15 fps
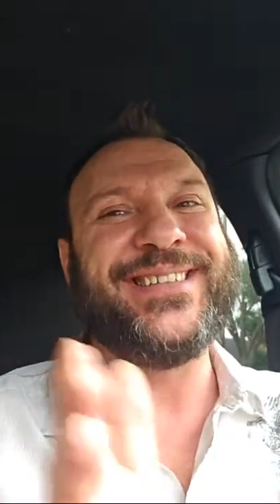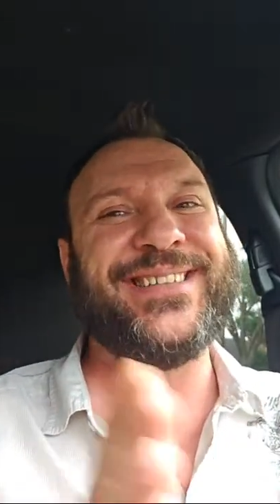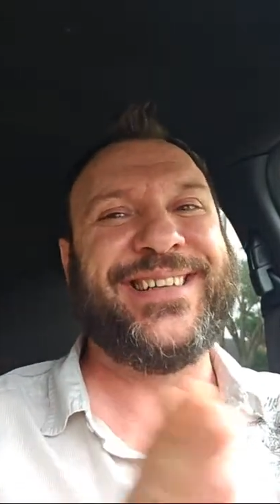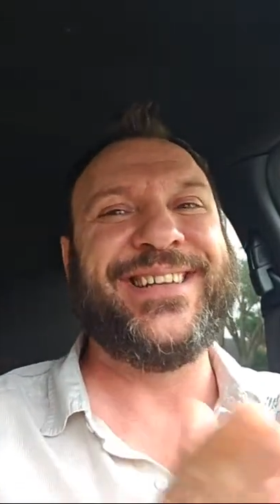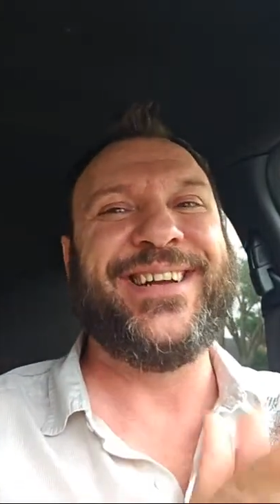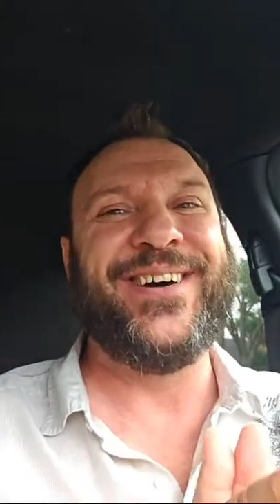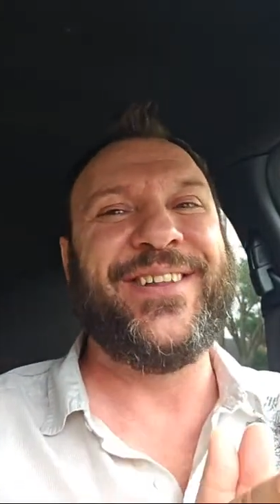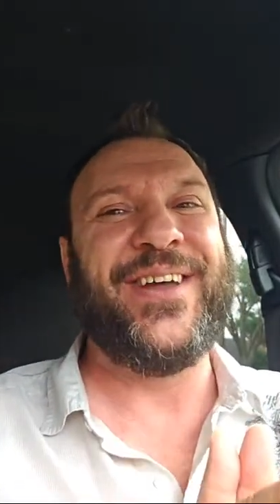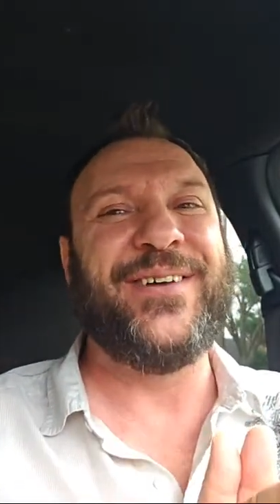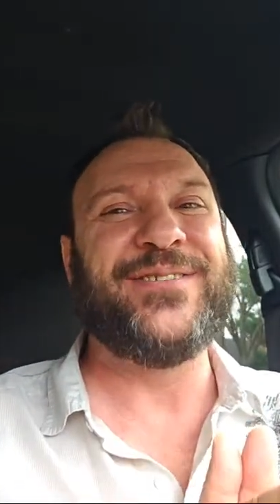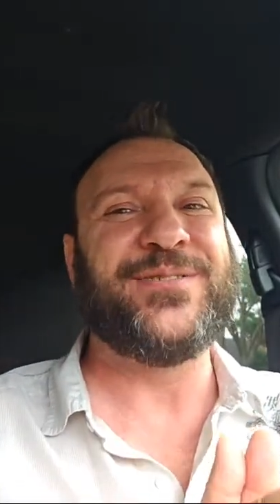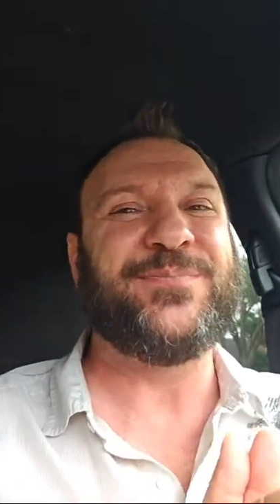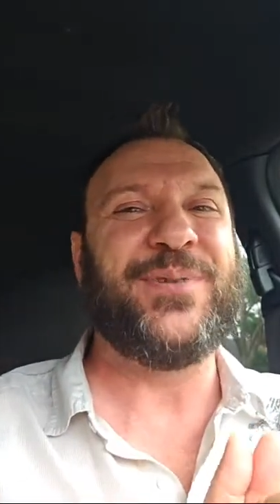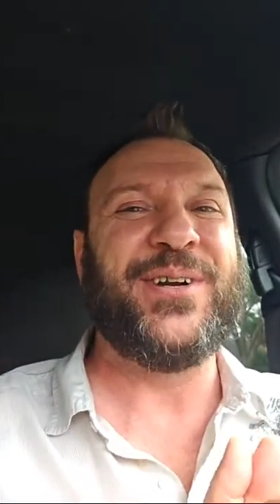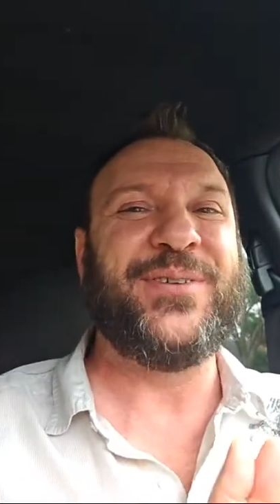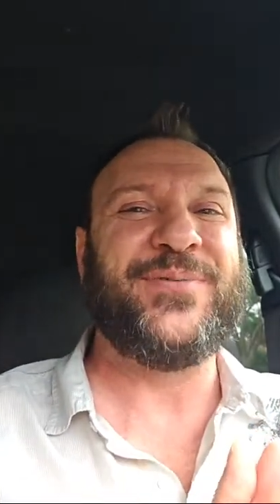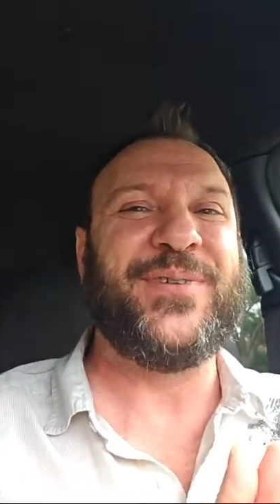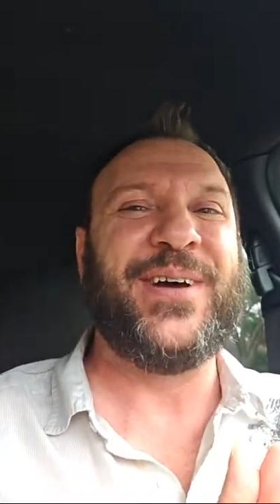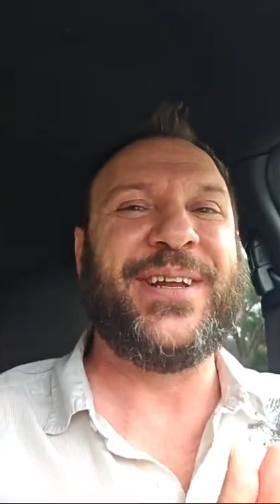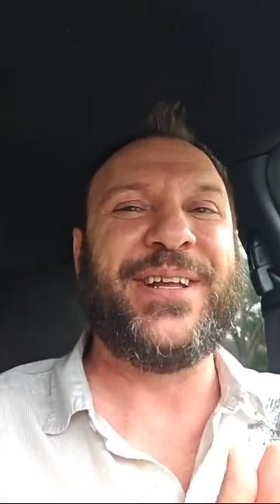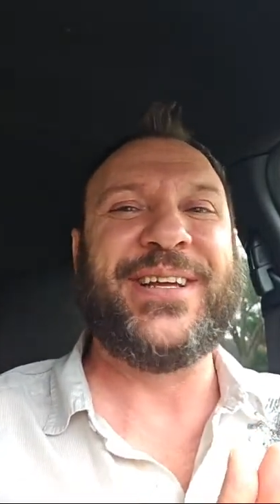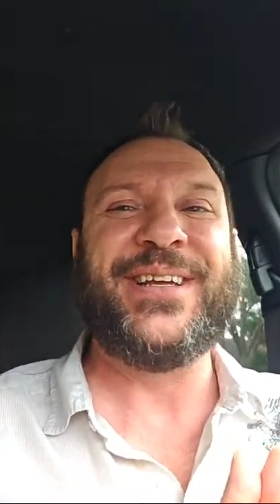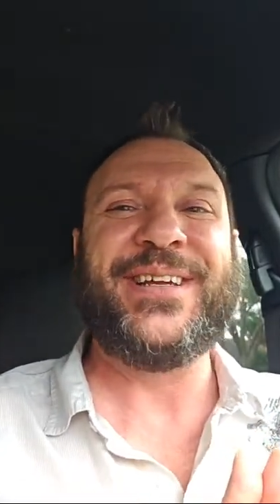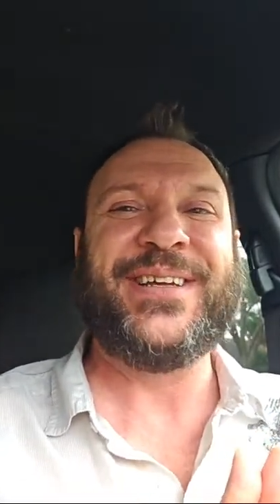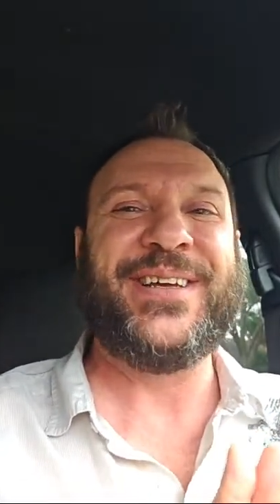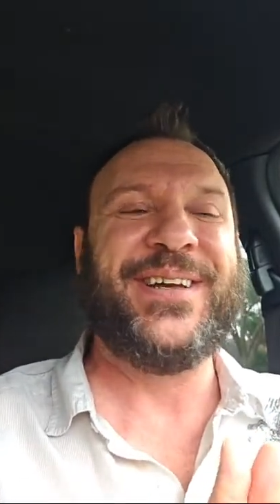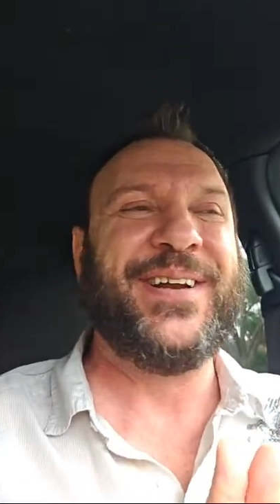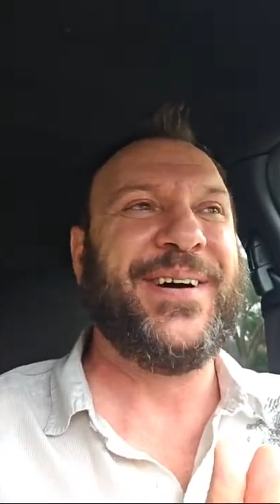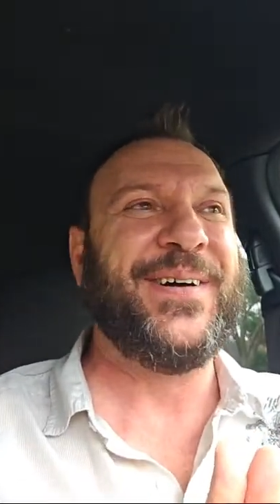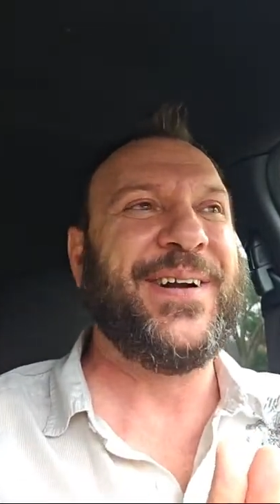you know, that was pretty funny,
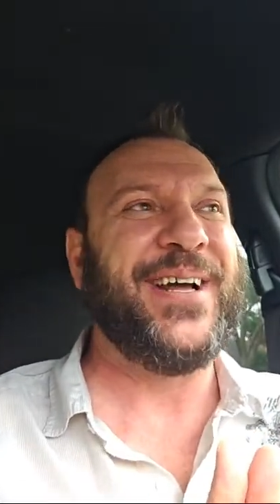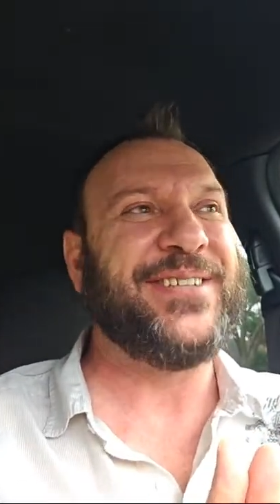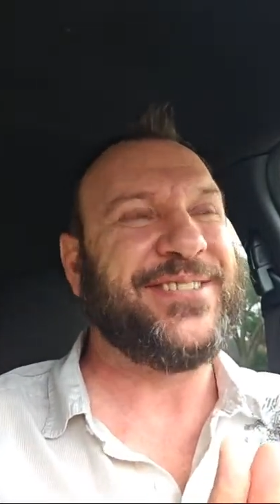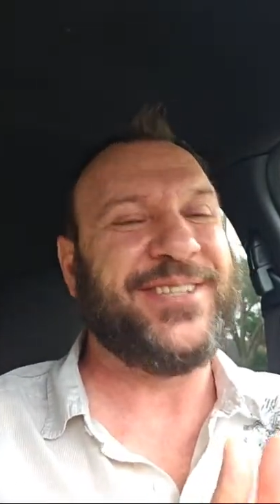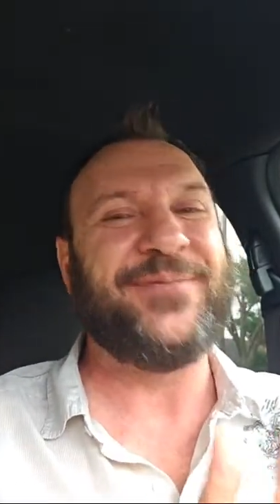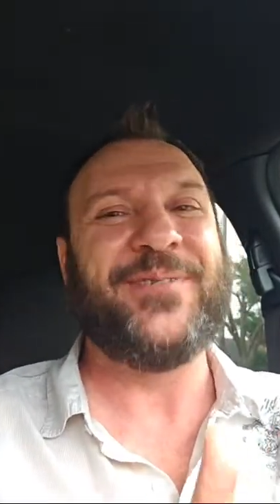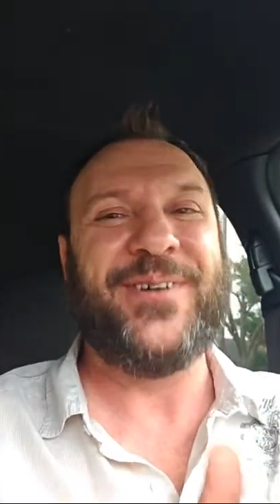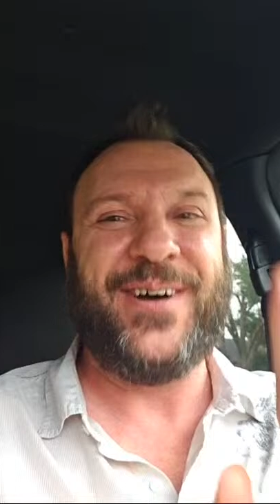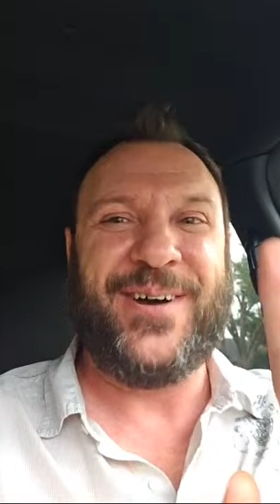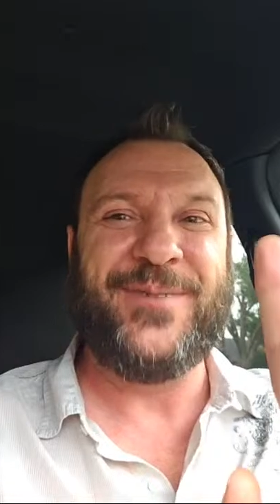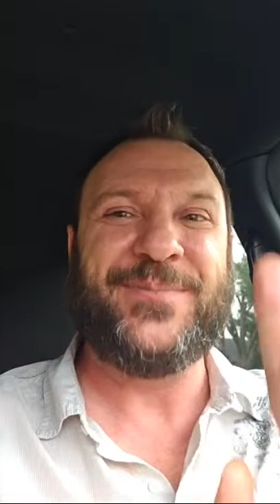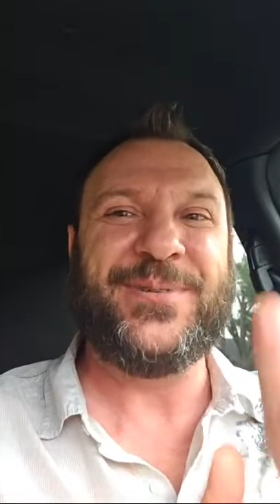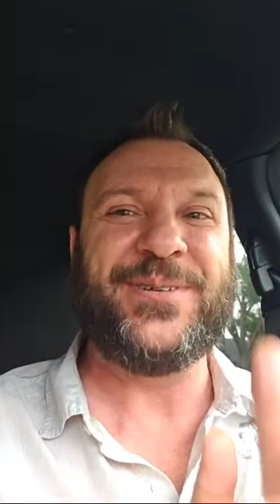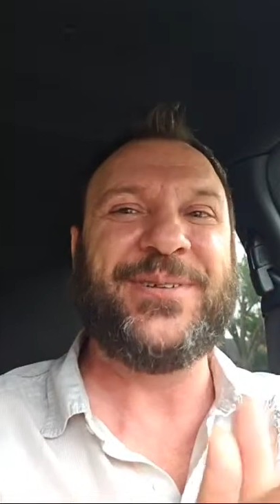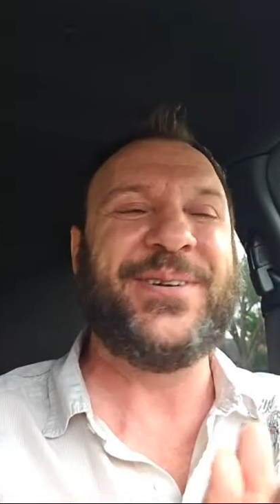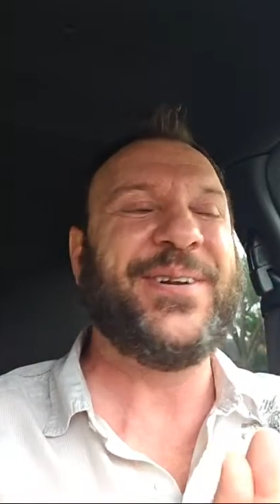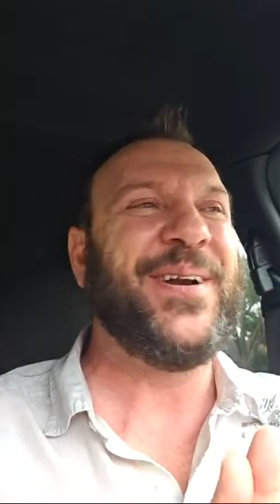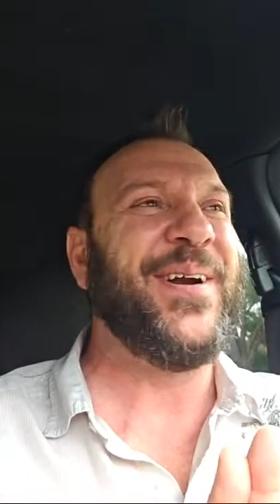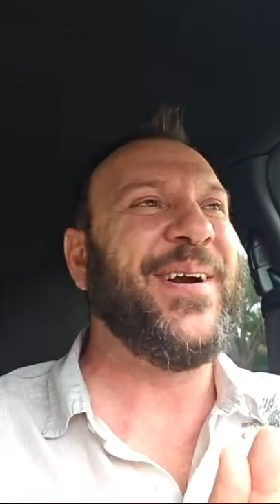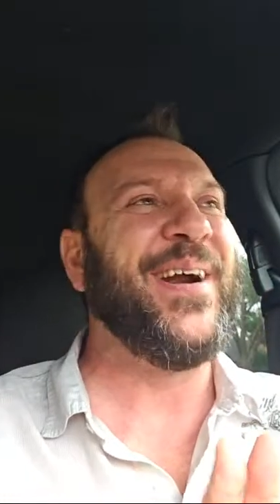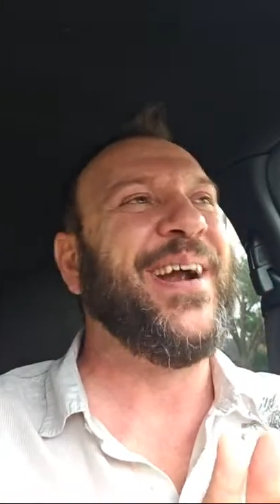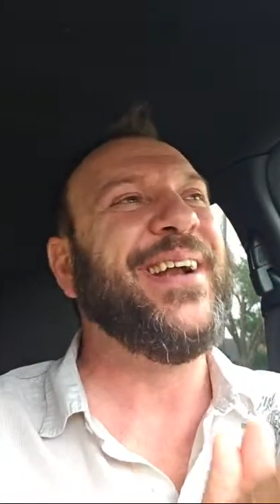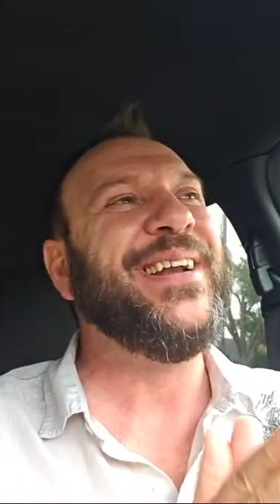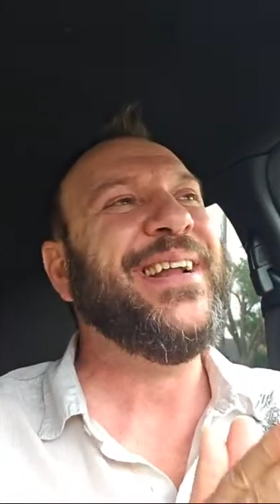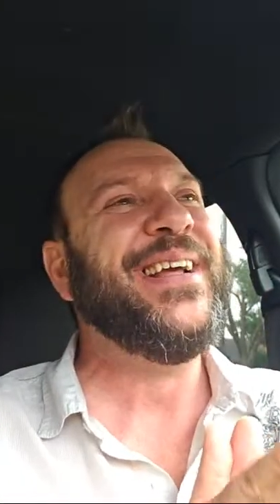you know. And I said, well, I hope you're doing all right.